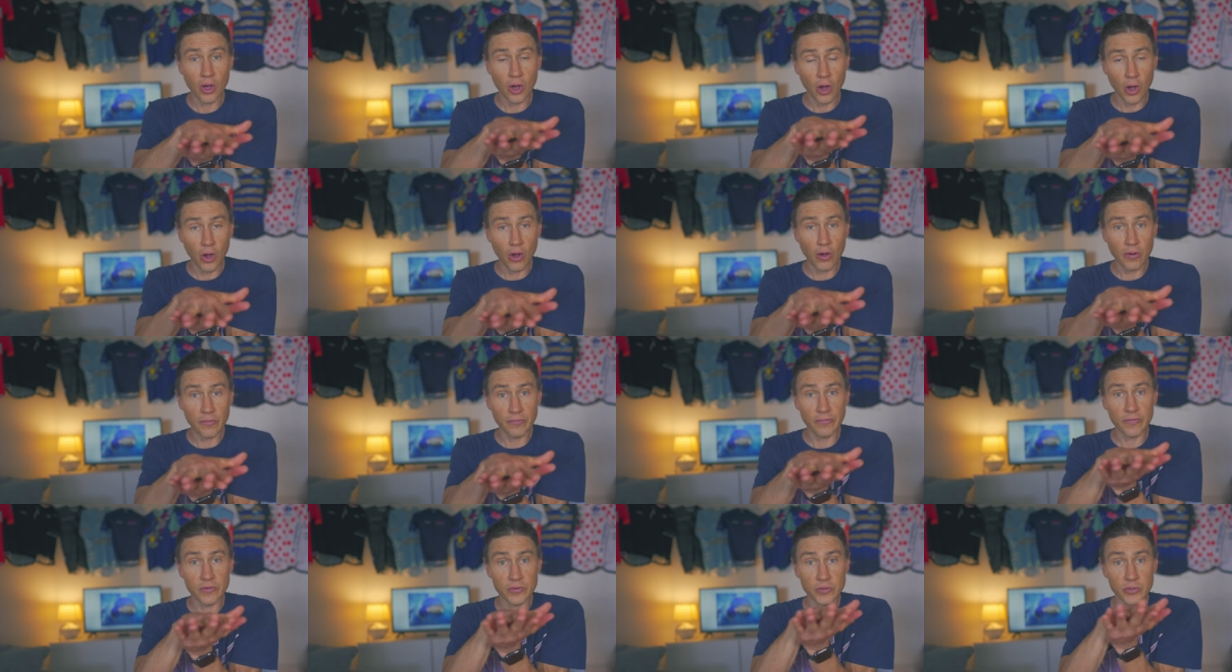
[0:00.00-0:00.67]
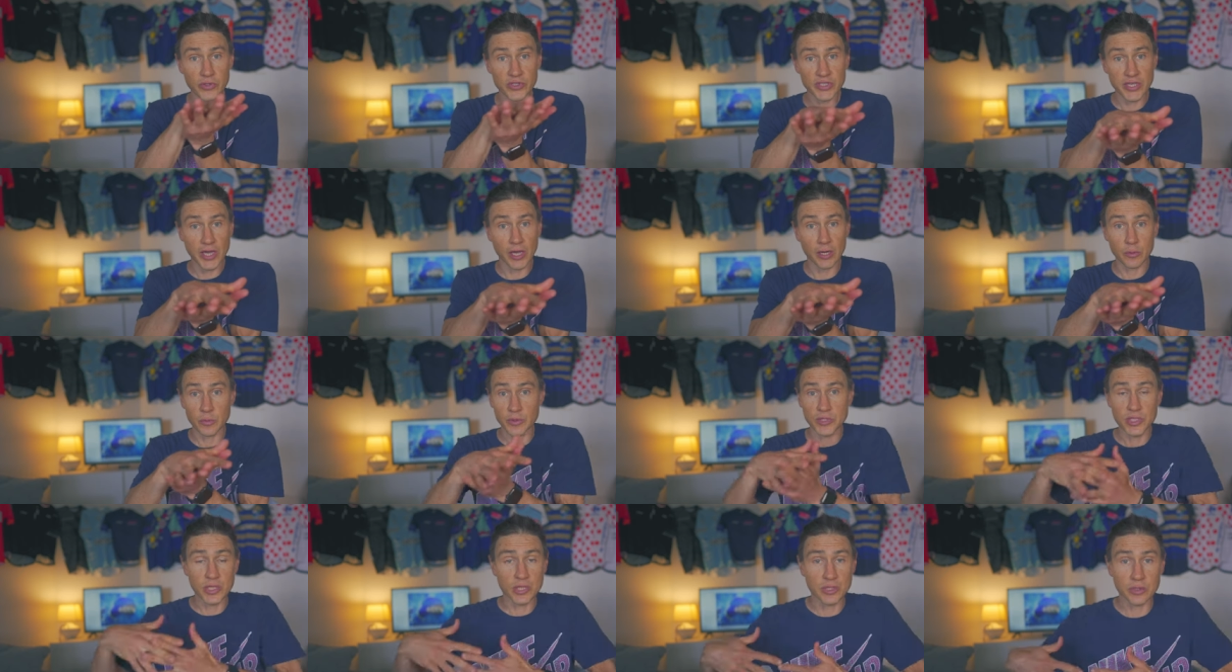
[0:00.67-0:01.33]
of your saddle,
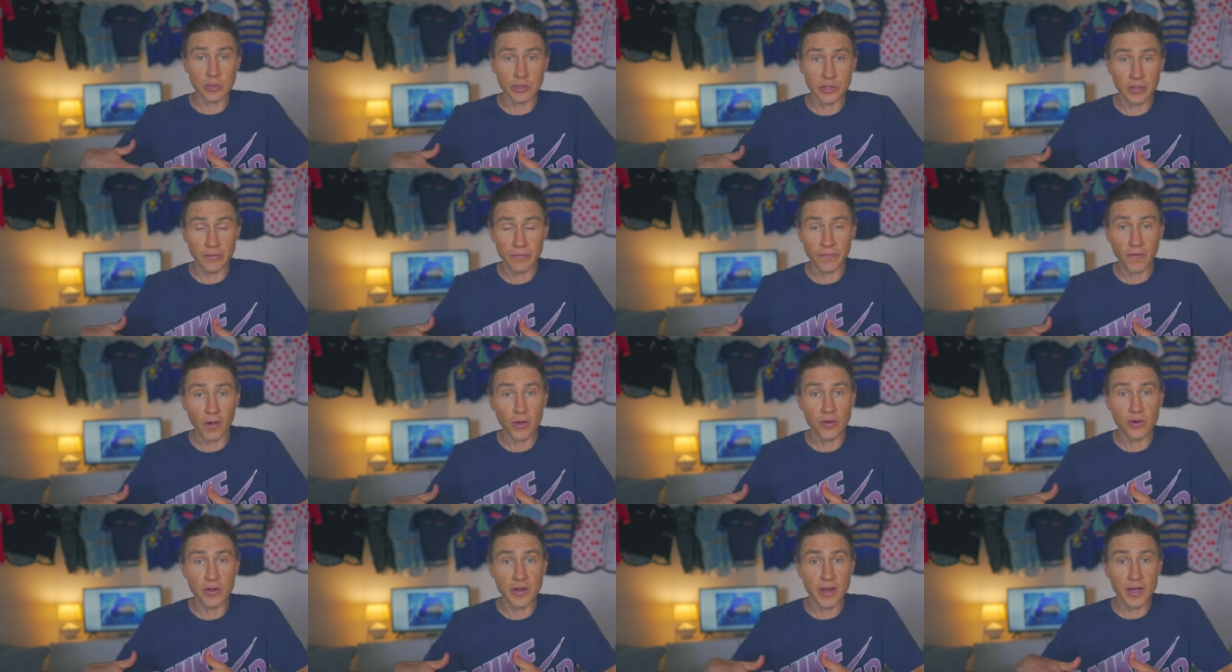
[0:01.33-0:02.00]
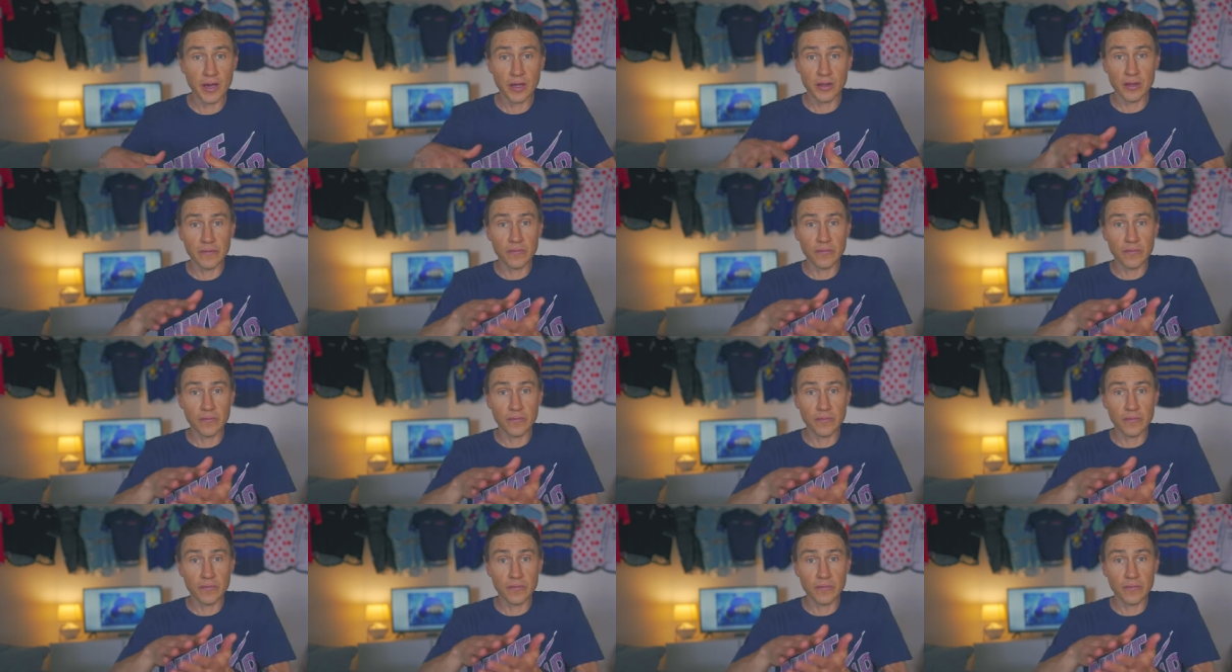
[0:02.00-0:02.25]
which you can do on your phone now.